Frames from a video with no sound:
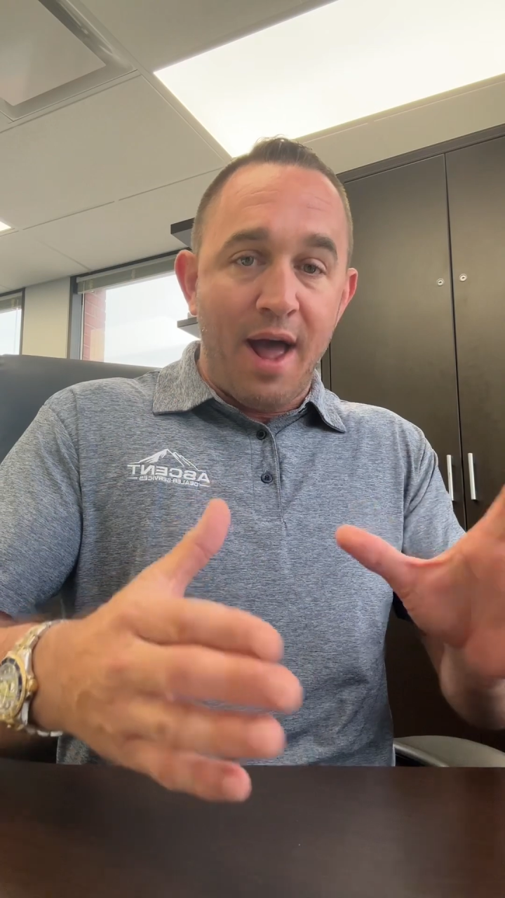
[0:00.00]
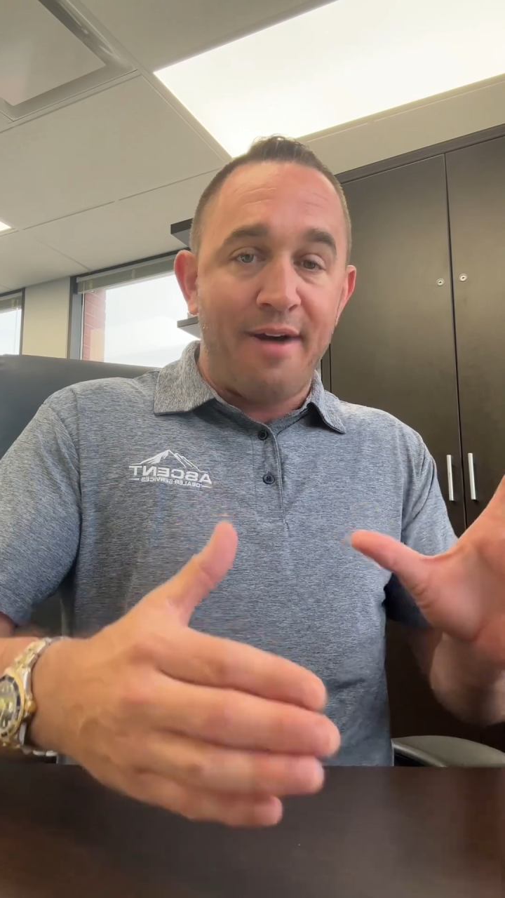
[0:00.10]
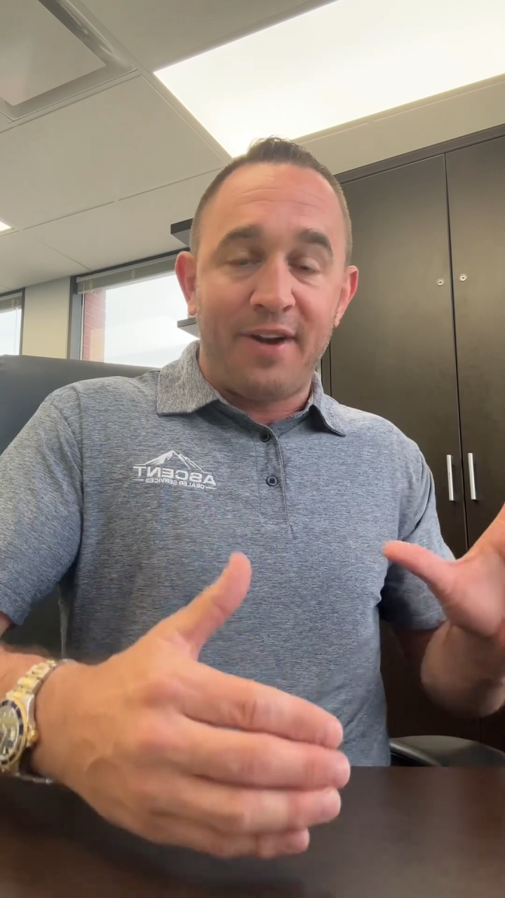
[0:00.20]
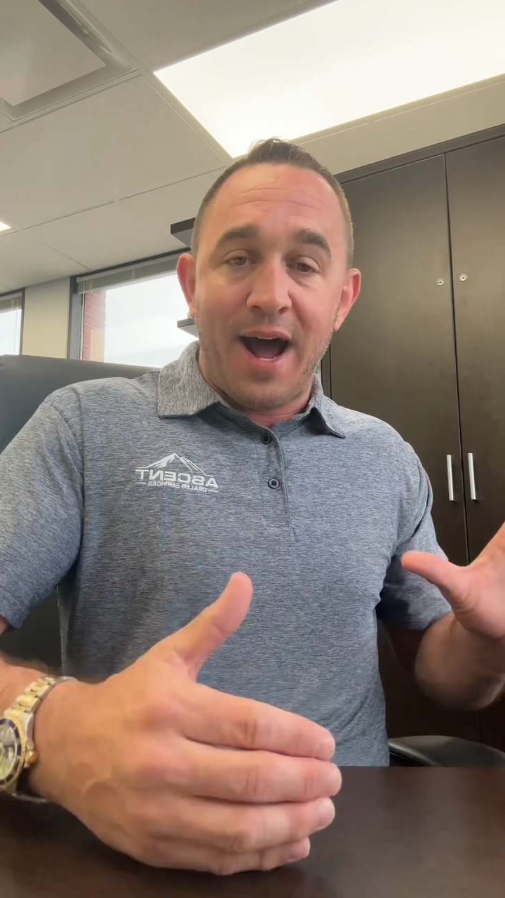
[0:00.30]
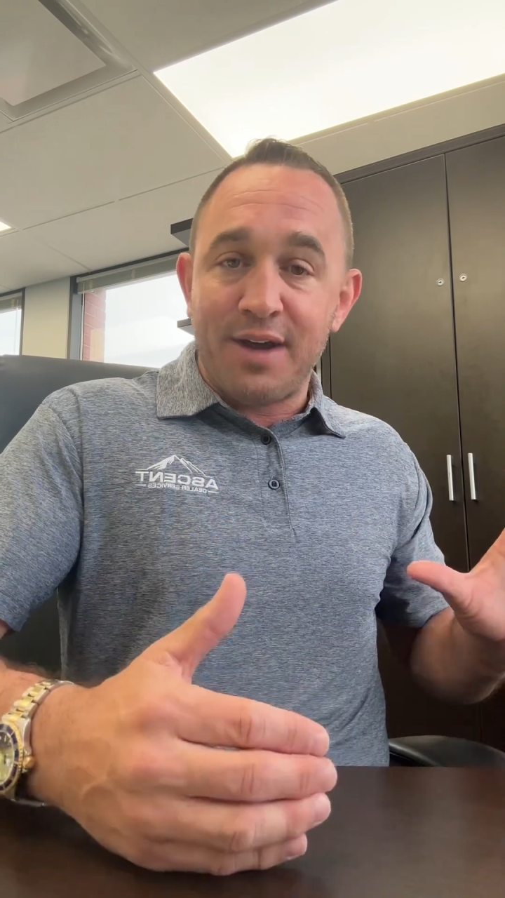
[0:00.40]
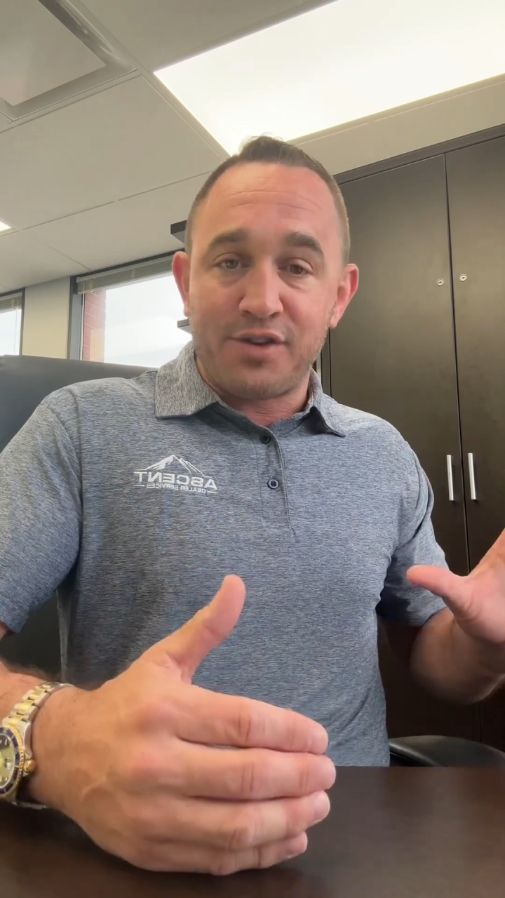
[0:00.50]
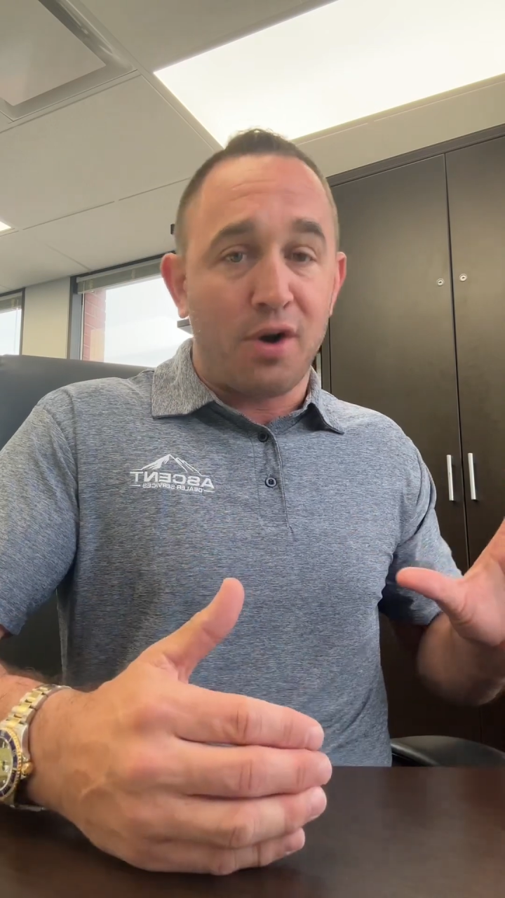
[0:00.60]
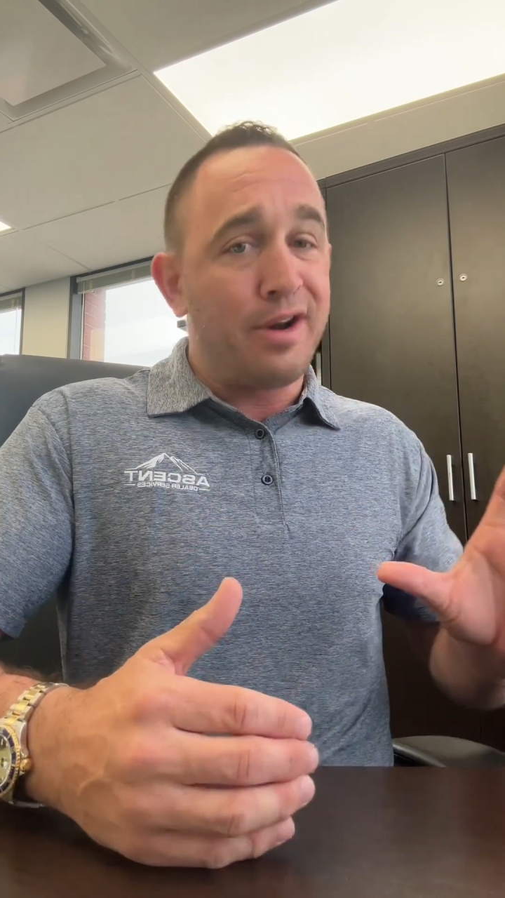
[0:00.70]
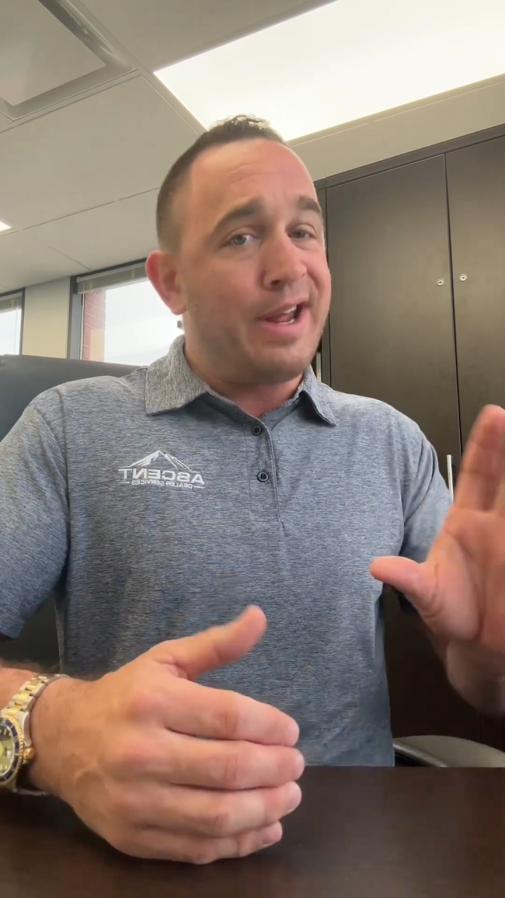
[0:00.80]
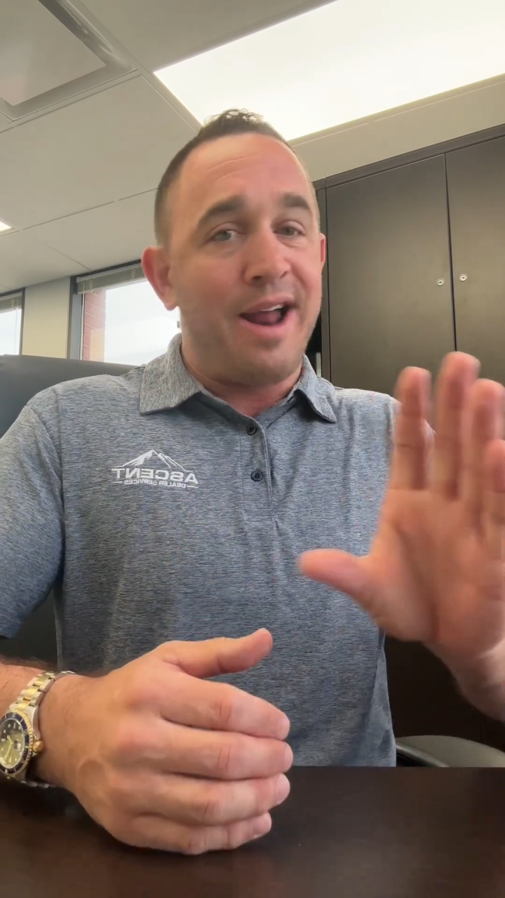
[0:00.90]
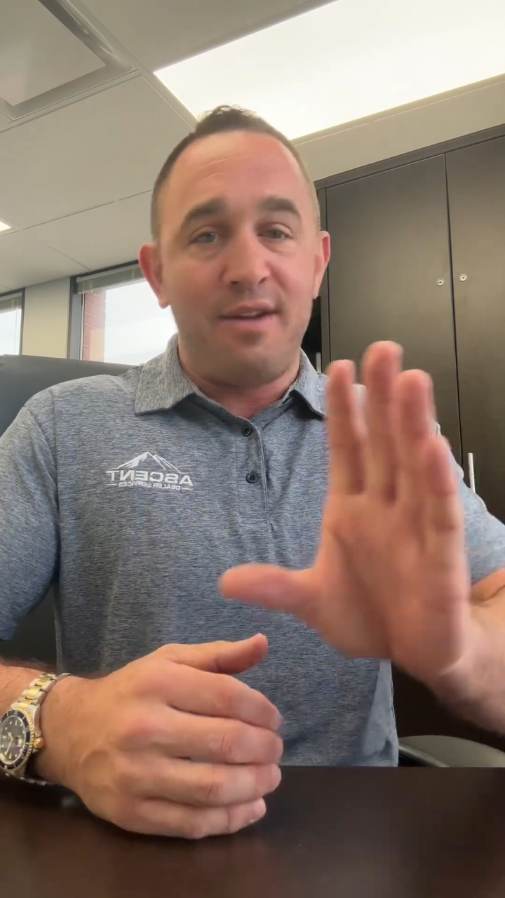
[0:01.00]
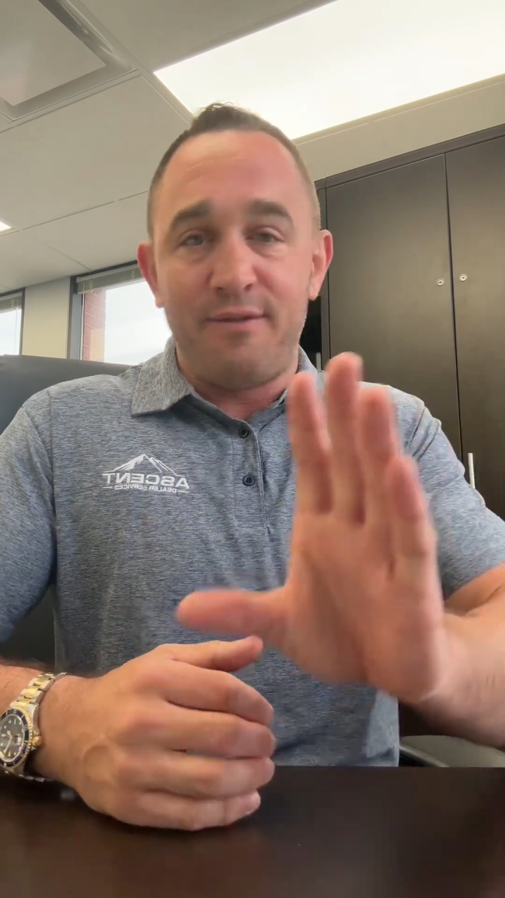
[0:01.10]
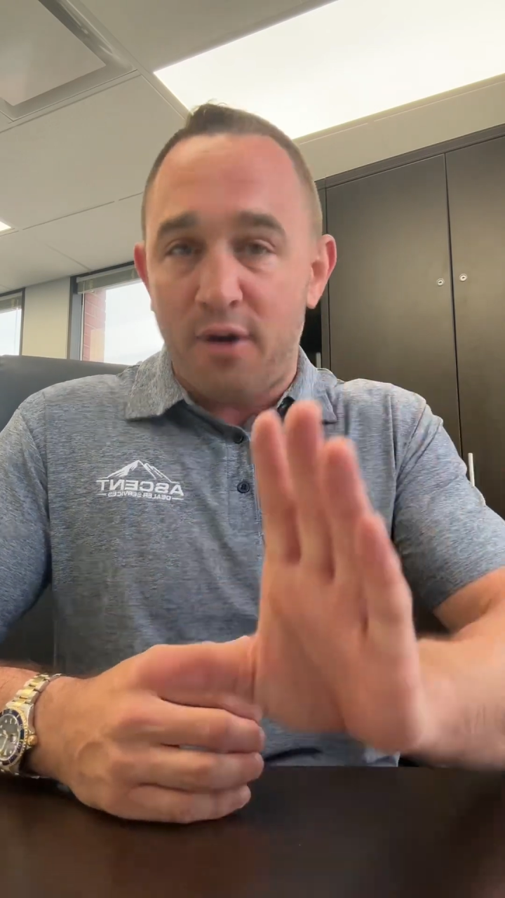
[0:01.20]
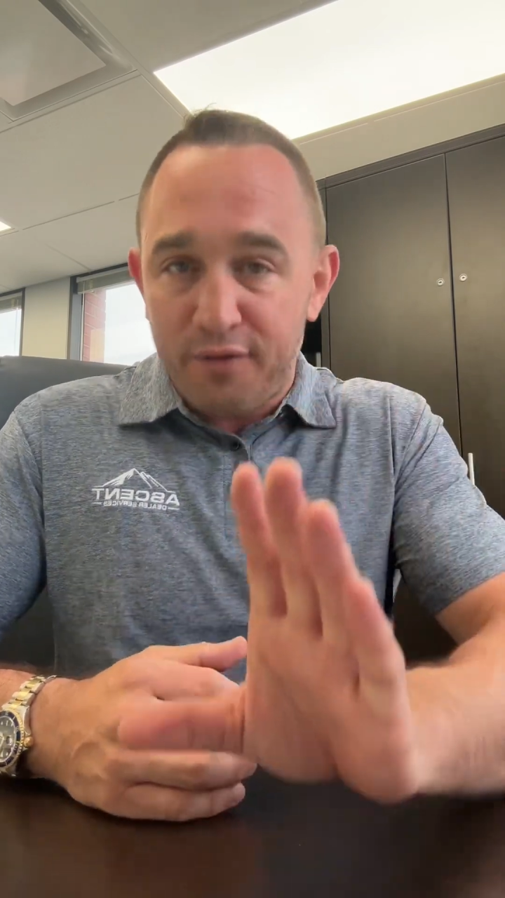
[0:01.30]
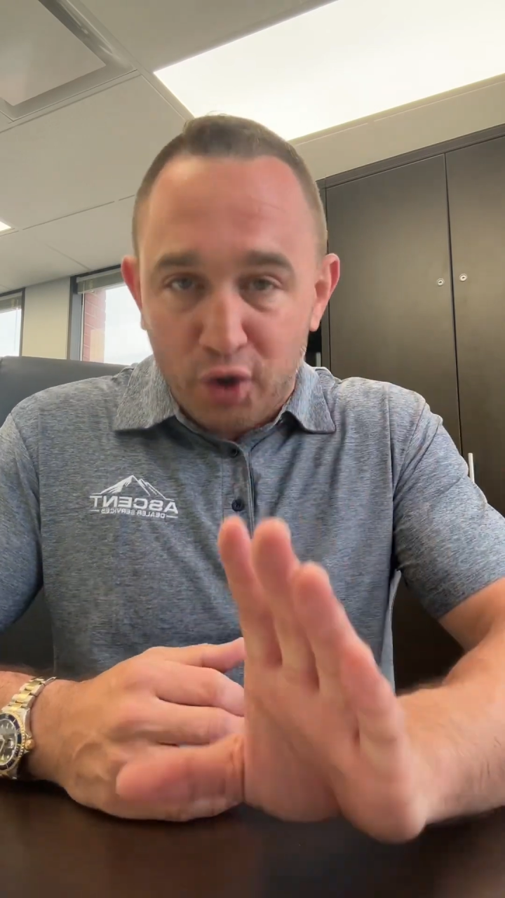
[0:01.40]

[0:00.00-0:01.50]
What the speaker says: F&I's already gotten involved